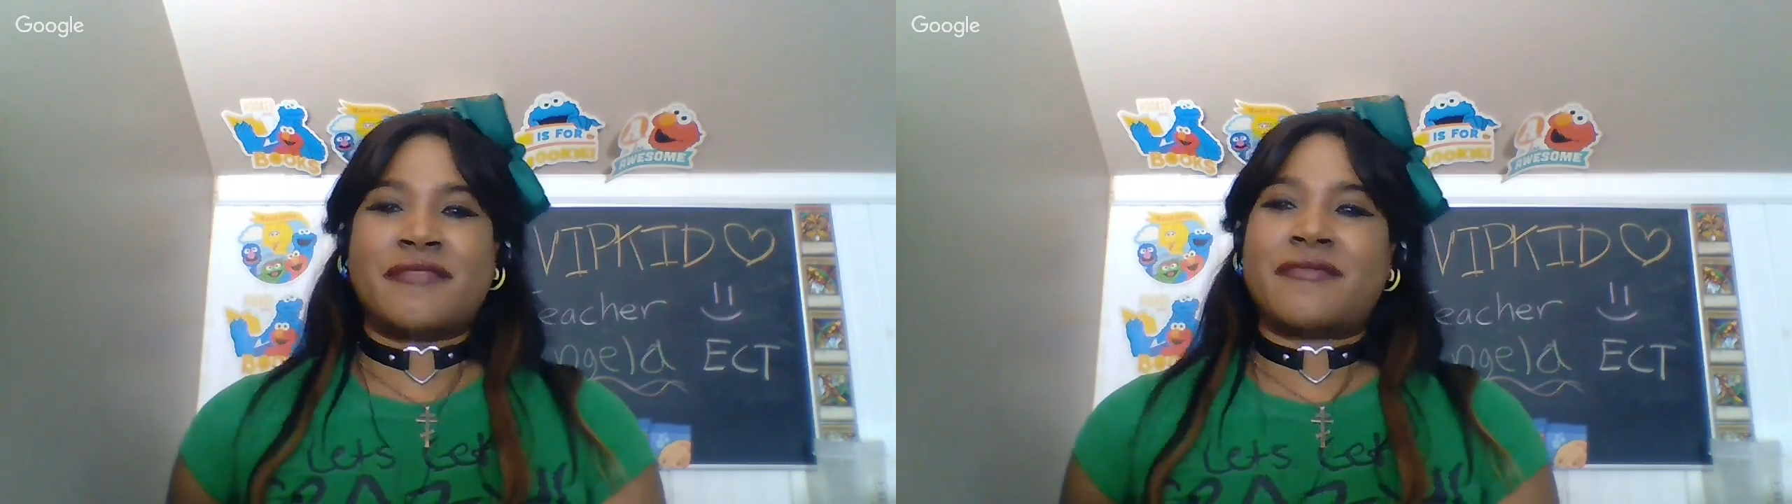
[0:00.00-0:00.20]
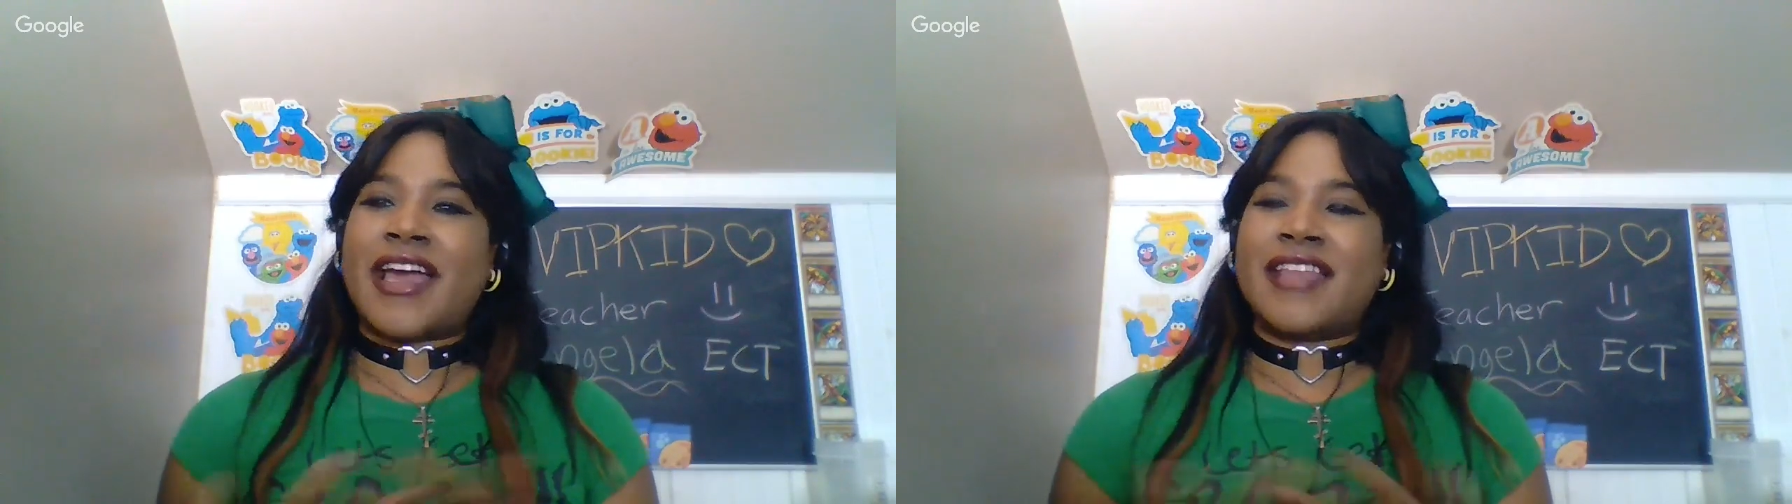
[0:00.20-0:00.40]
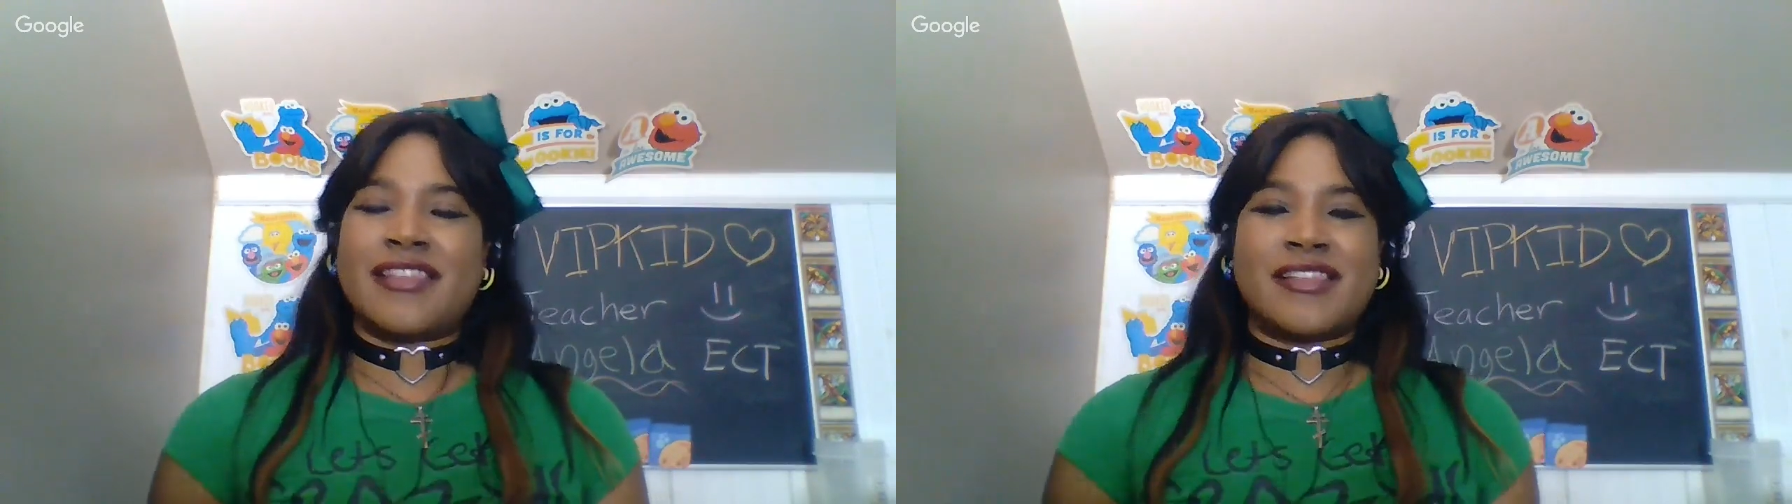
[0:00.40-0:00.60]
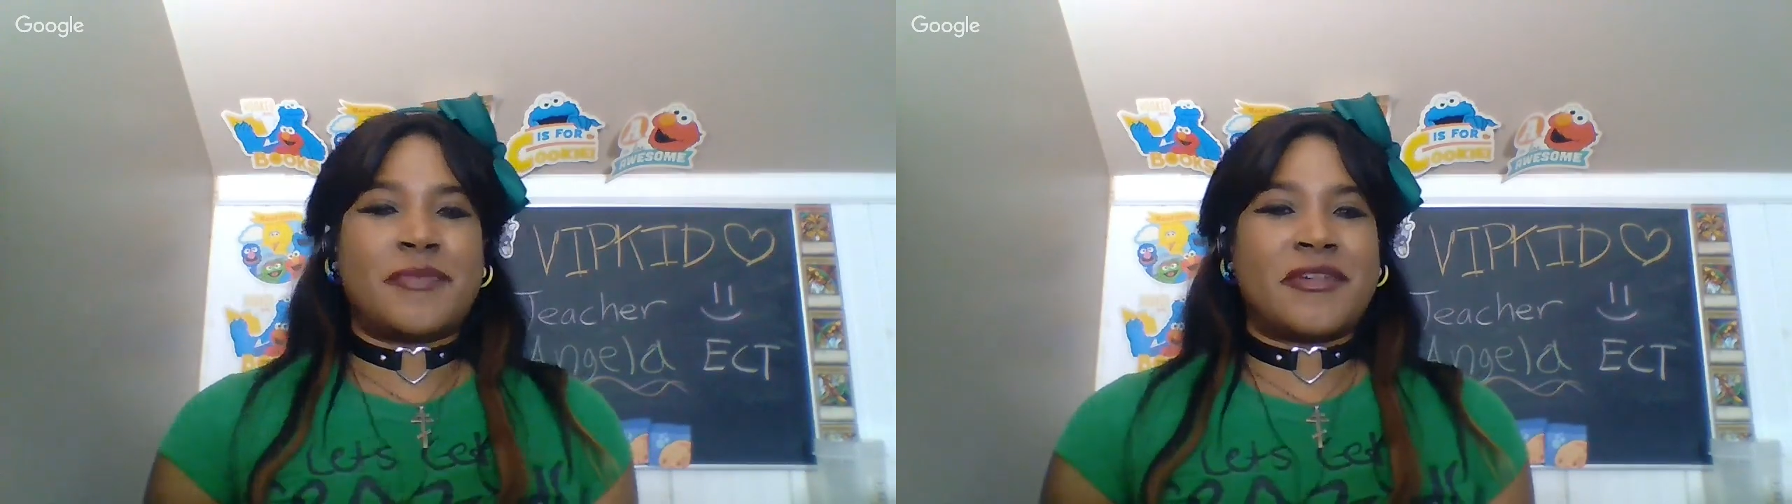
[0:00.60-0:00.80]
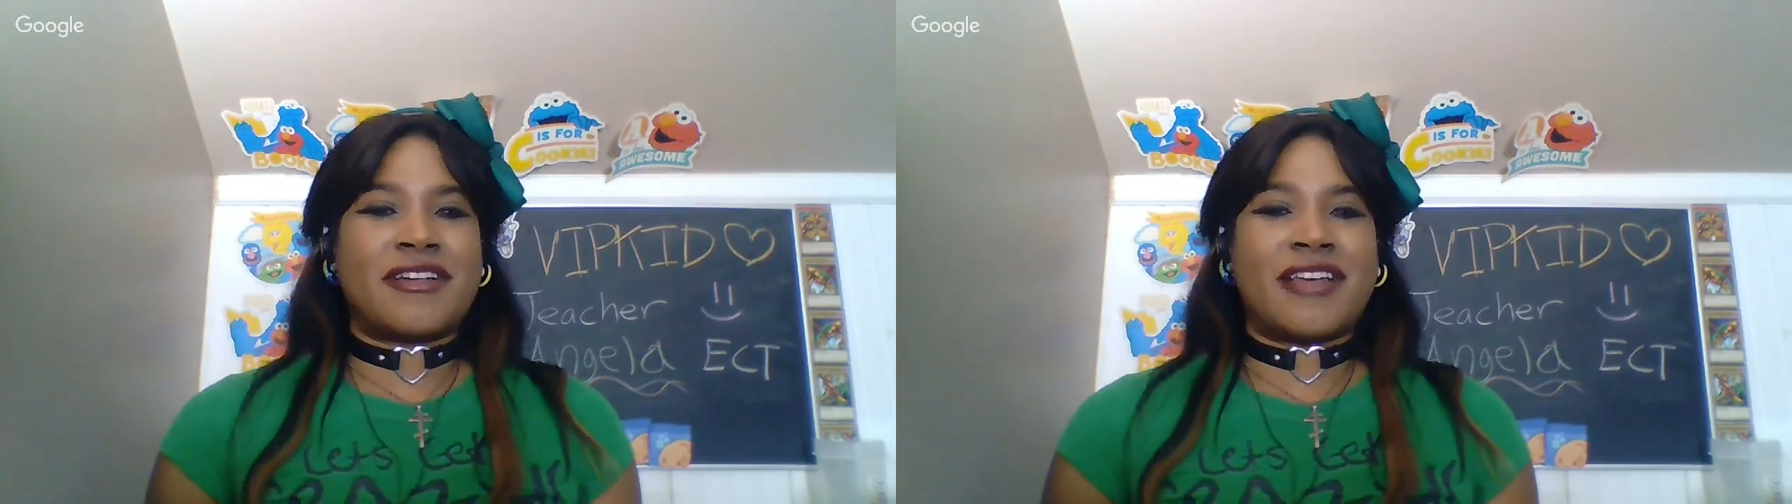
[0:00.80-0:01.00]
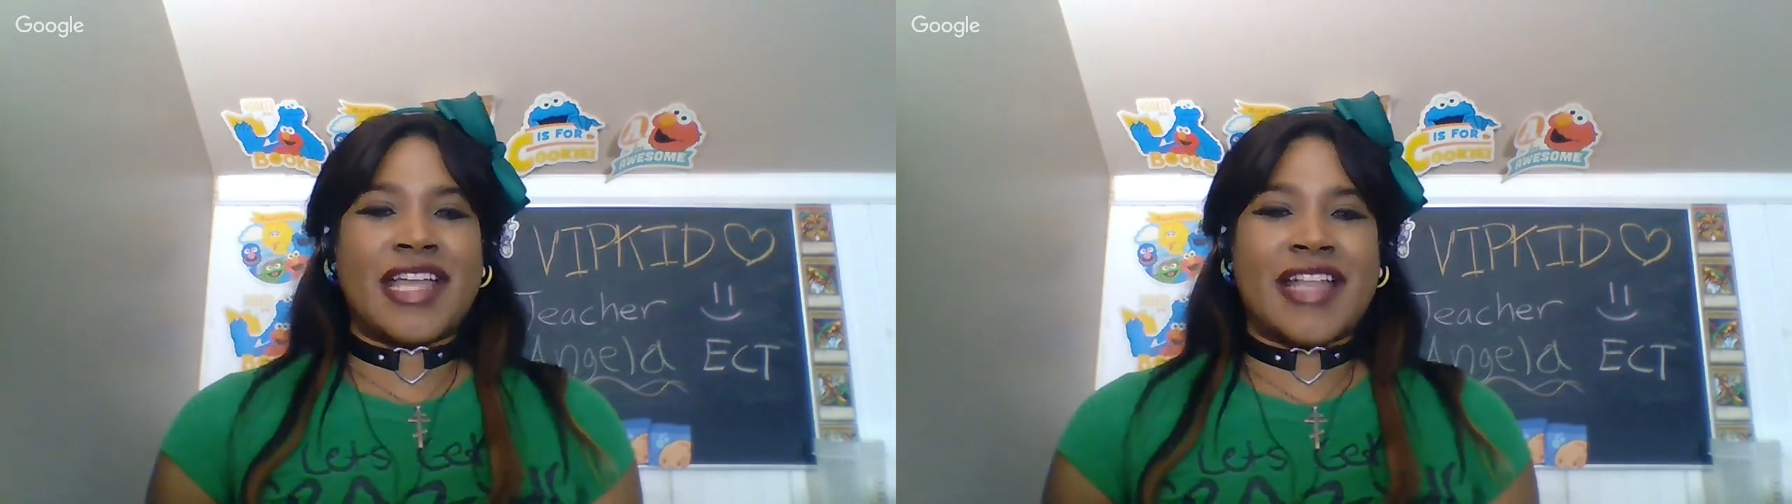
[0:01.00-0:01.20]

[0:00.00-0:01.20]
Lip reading: to write this book